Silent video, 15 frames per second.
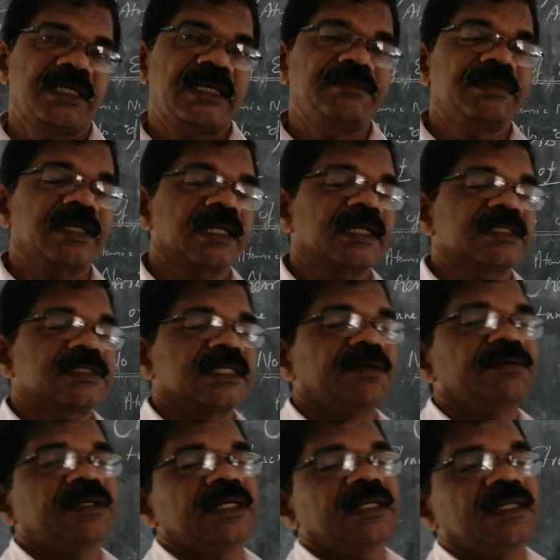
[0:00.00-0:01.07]
If there are
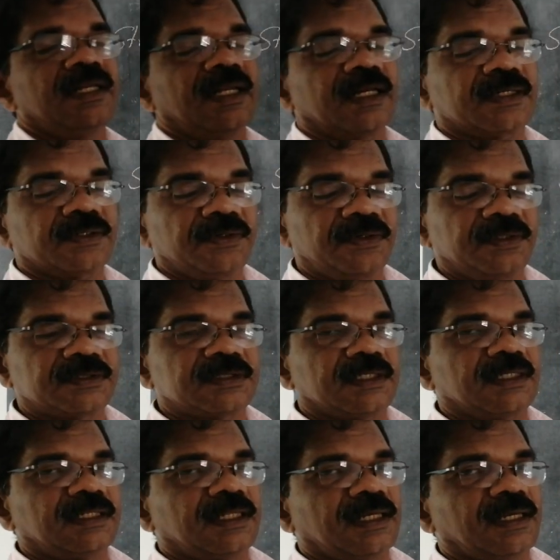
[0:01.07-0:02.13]
17 electrons
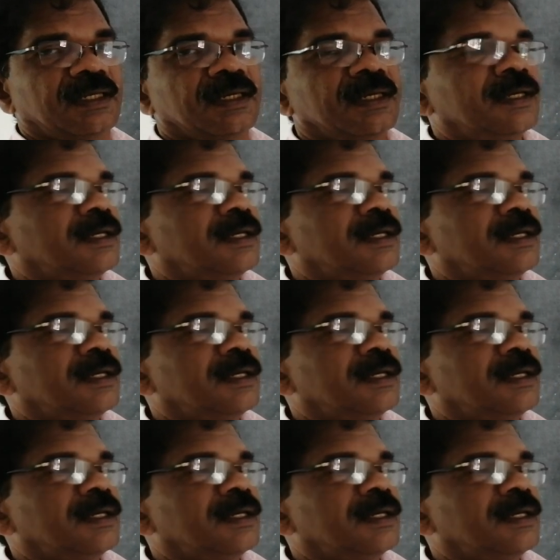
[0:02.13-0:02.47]
in the